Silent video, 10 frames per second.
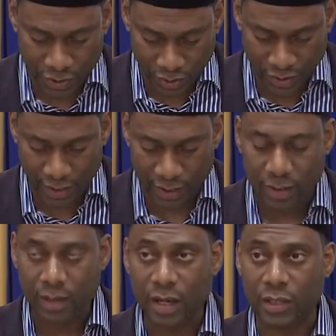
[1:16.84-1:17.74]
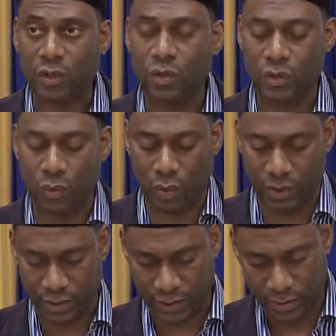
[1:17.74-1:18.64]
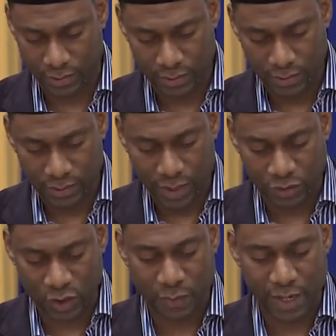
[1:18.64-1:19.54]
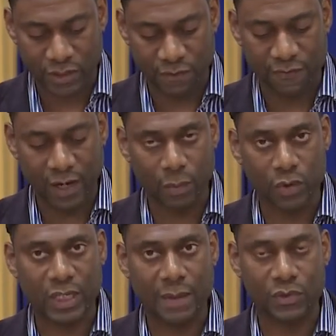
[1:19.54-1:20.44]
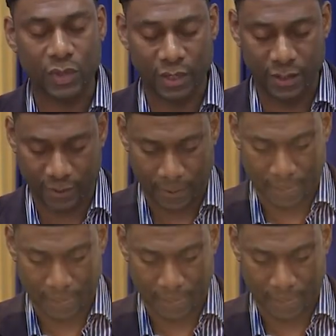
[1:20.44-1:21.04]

each other at close quarters and to spend some valuable time together.